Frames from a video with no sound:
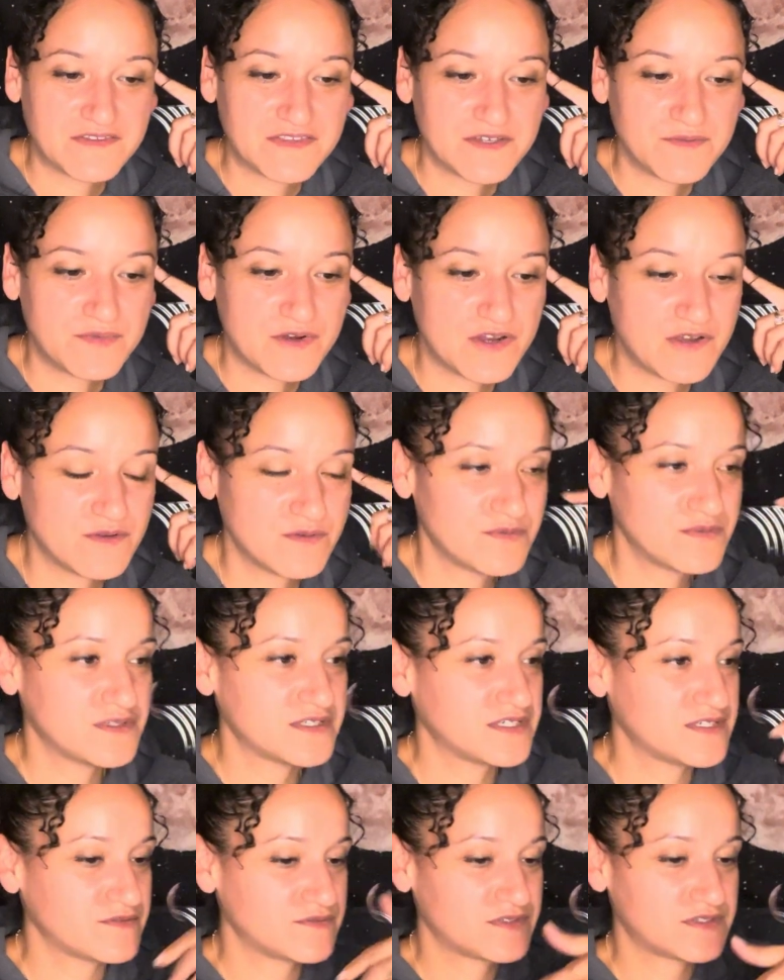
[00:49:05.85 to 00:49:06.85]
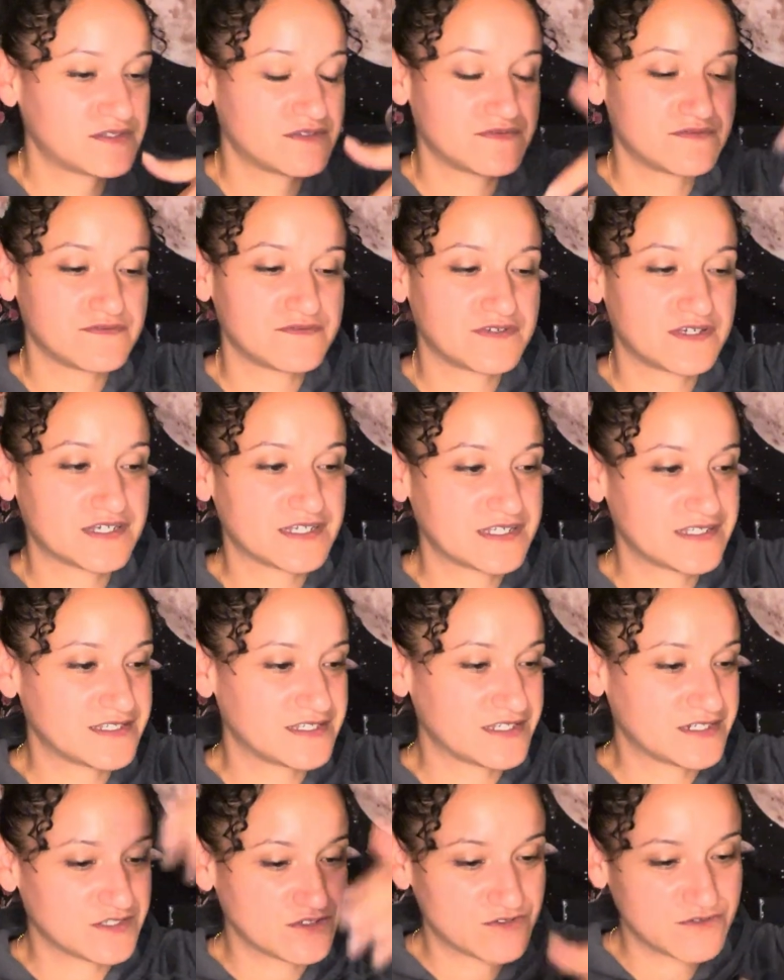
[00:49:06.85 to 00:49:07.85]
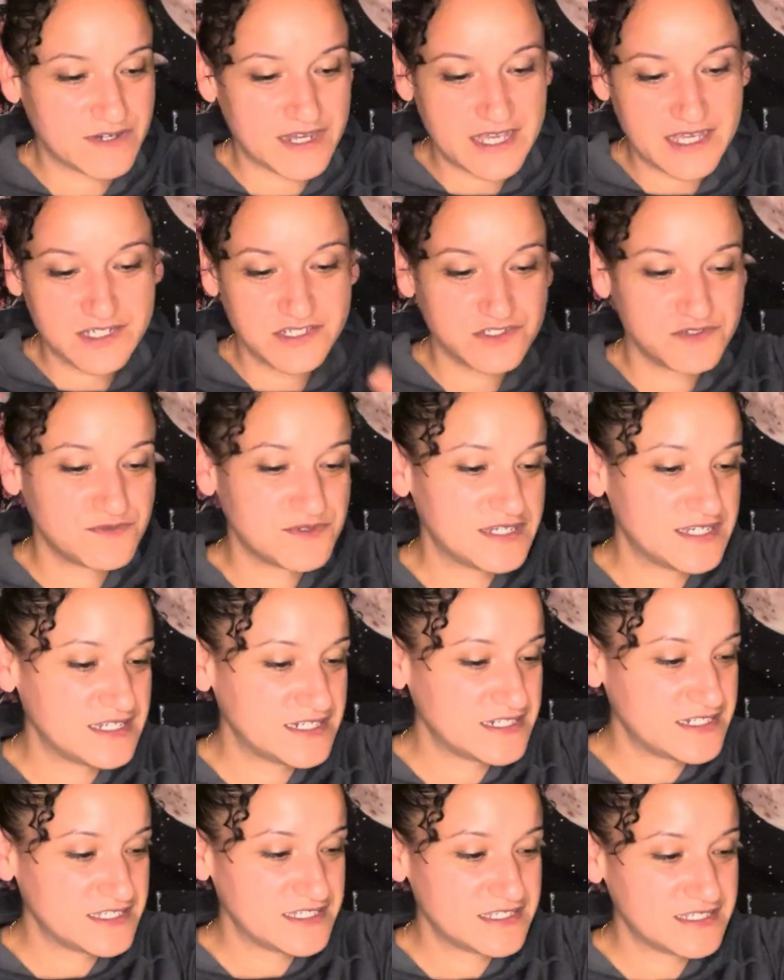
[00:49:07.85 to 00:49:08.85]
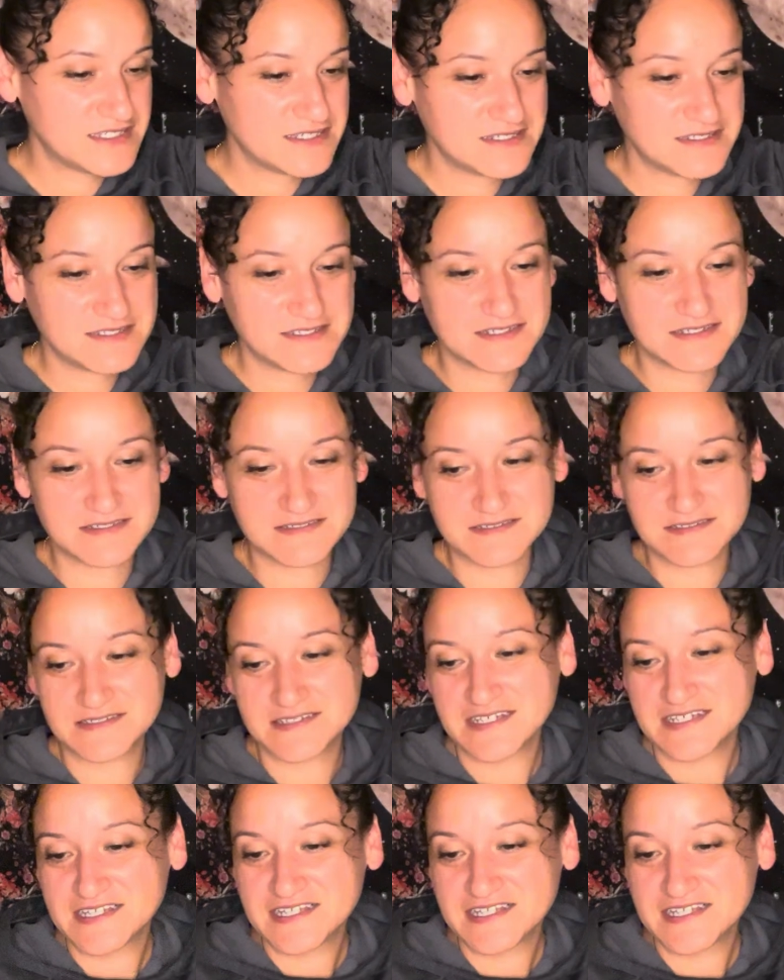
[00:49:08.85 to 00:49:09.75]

They probably fucking done graduated, done